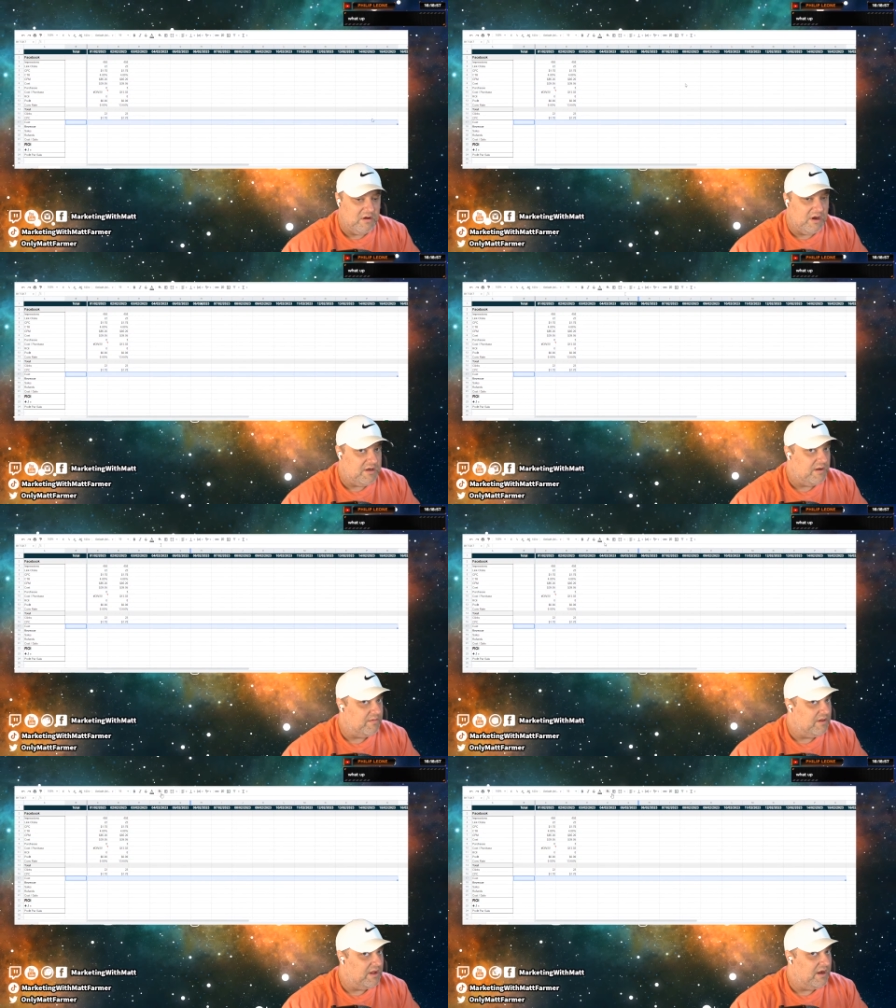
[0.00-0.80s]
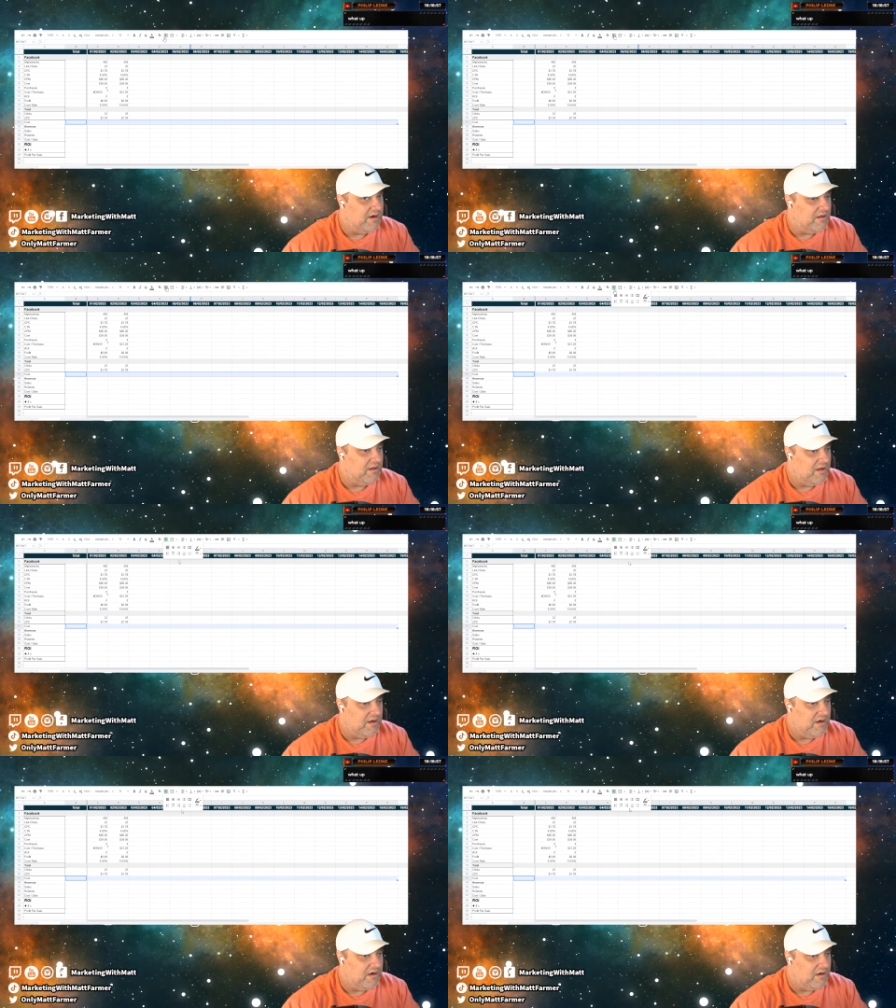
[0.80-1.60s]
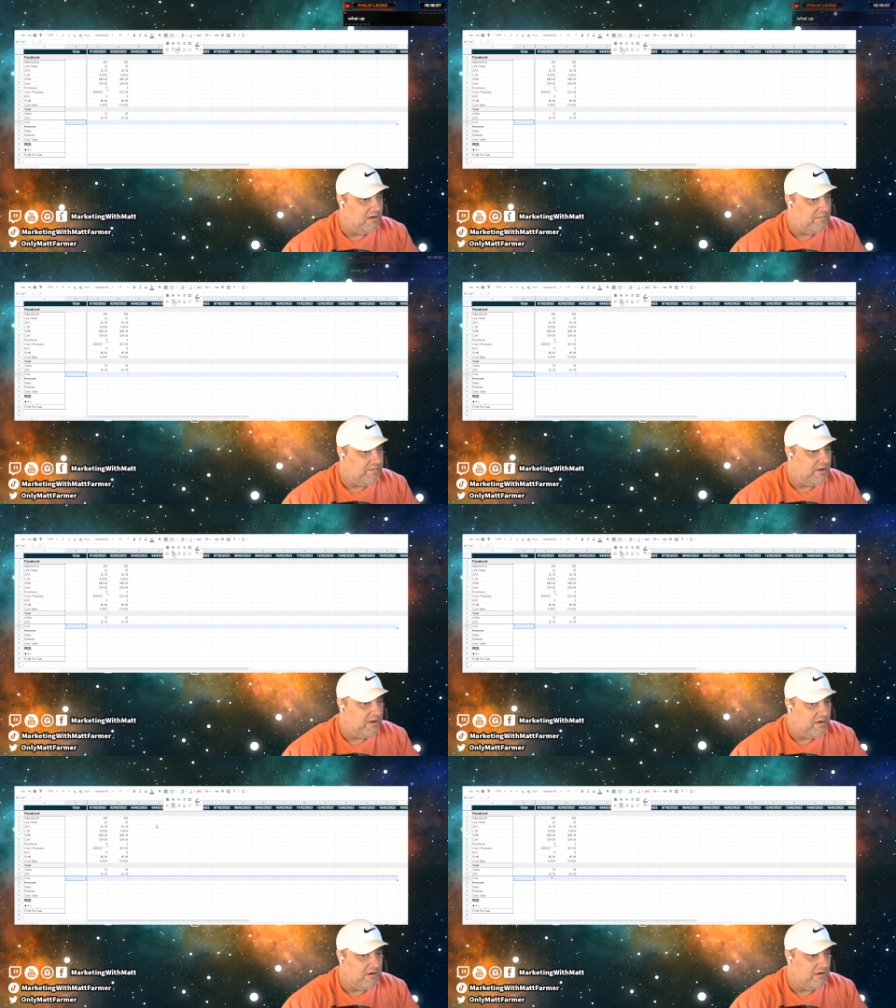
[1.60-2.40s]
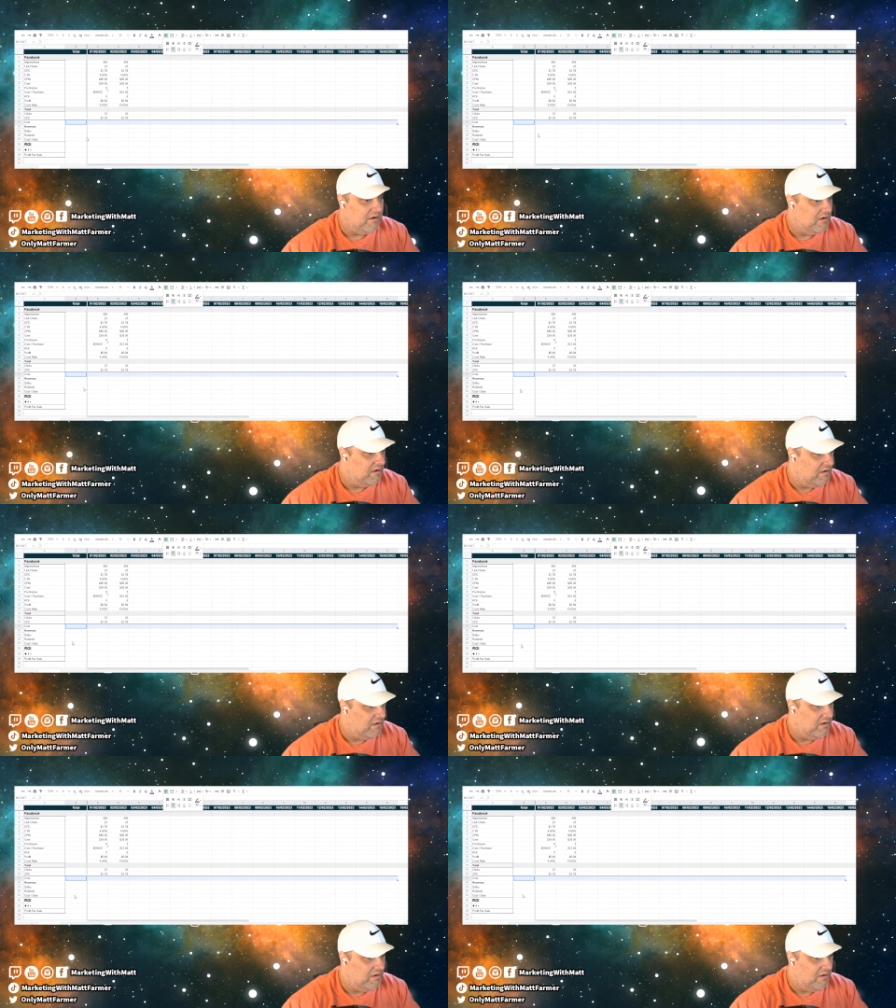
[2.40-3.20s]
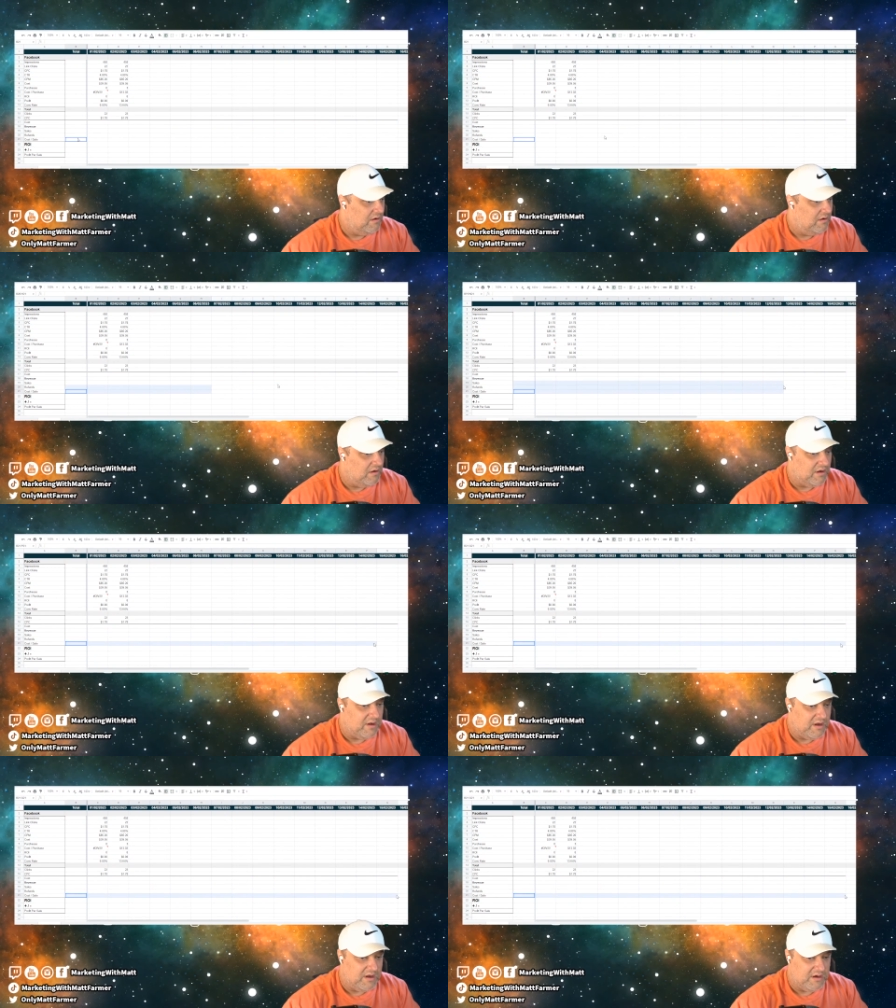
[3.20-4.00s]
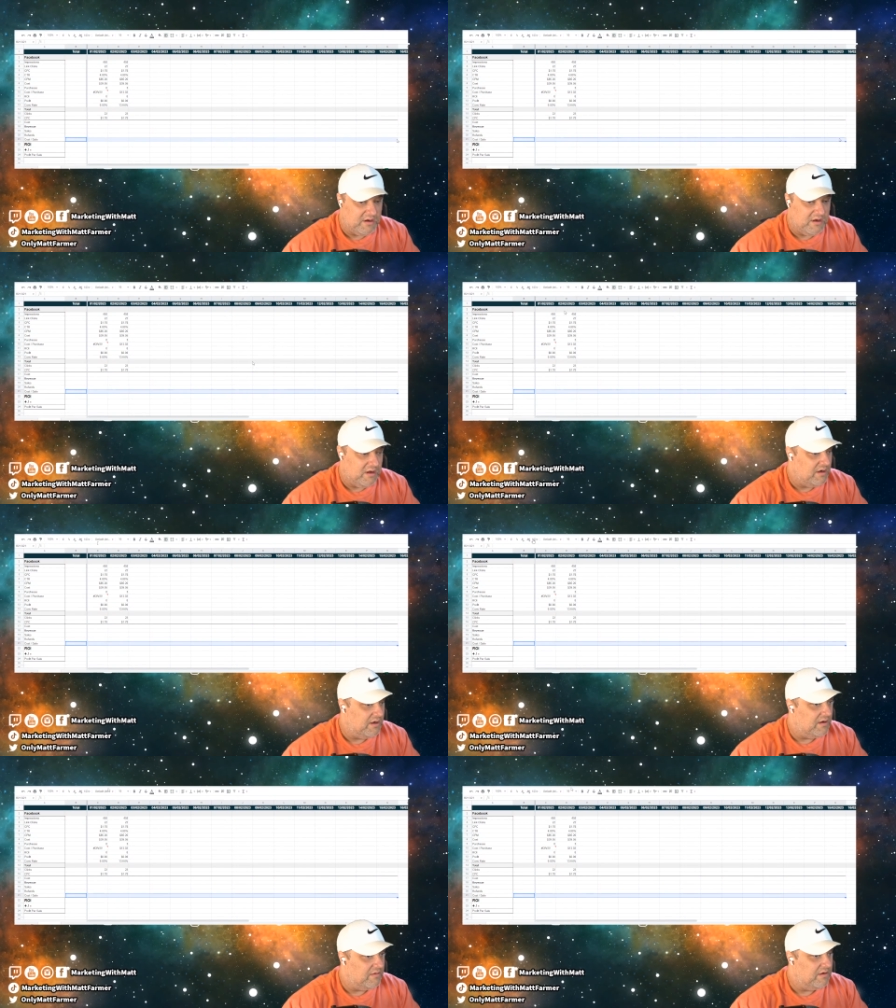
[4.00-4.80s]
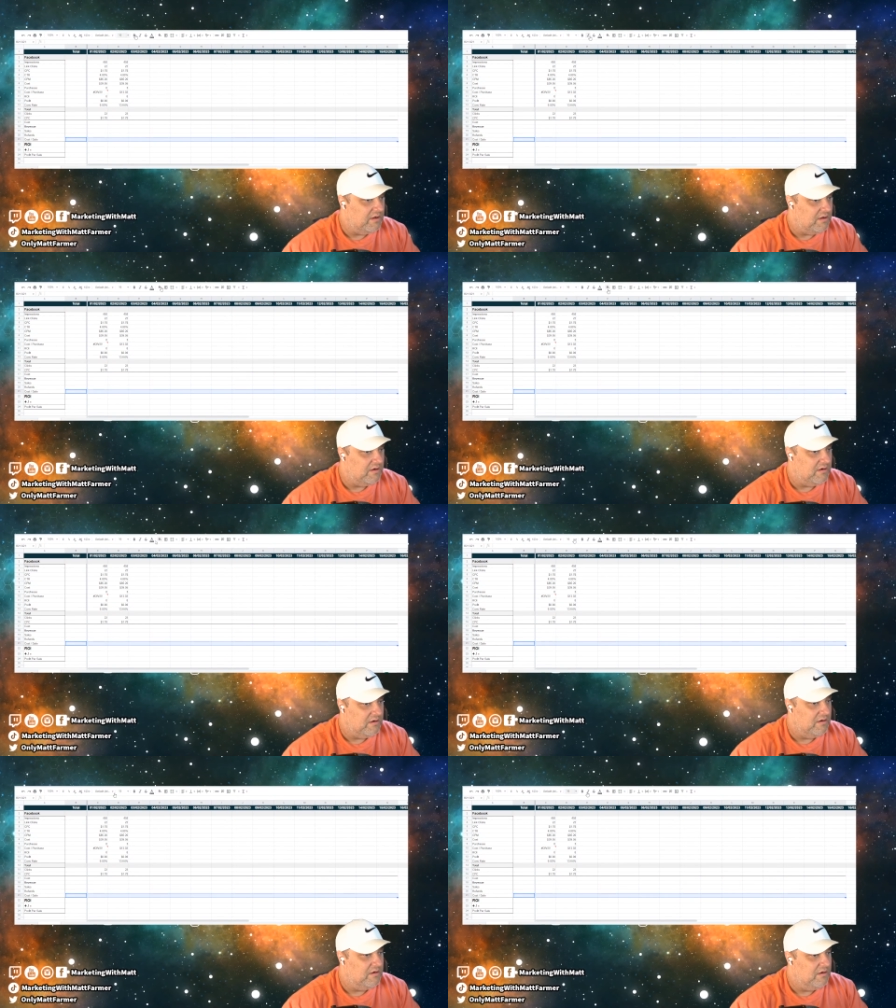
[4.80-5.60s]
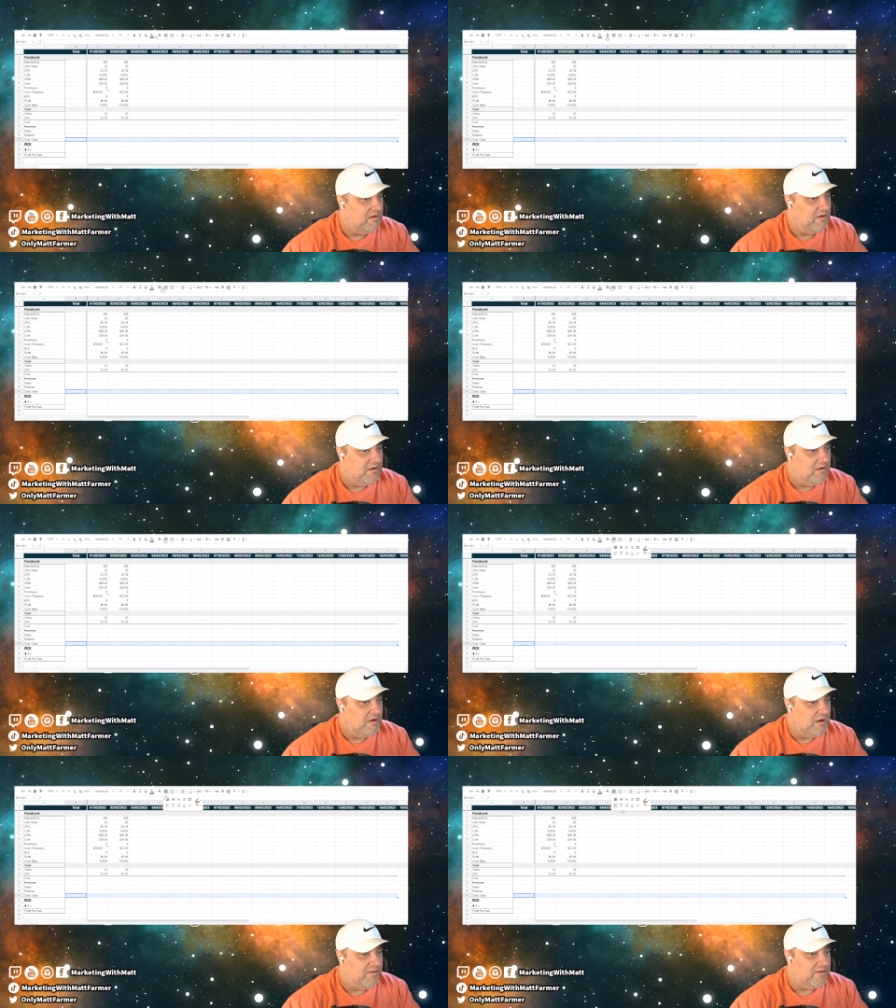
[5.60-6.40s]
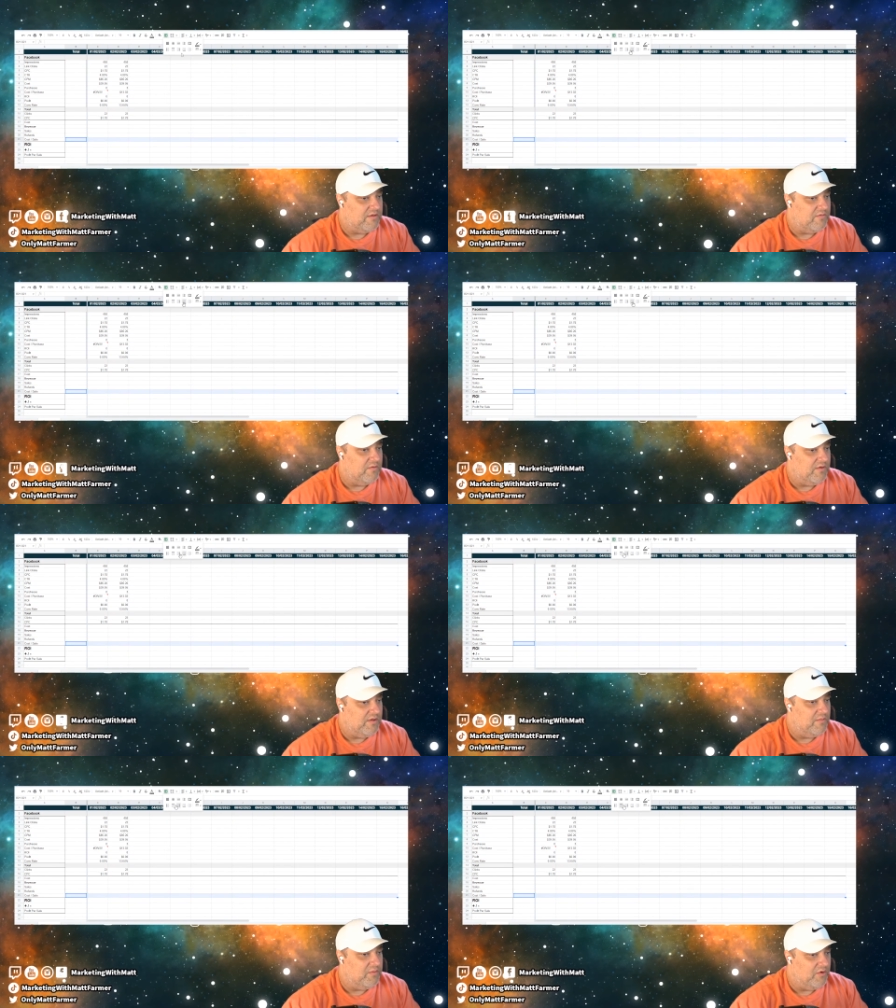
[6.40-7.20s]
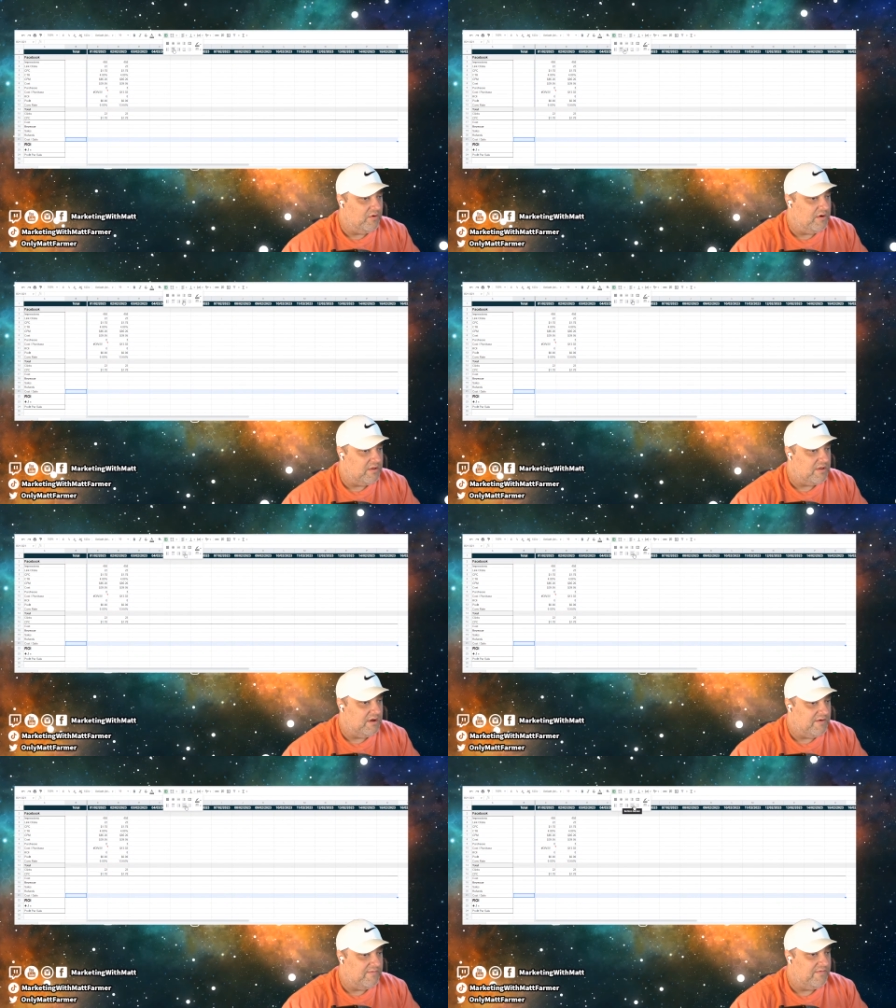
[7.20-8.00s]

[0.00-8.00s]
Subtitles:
I typically add a line up here, add a line down here, and this is where the important stuff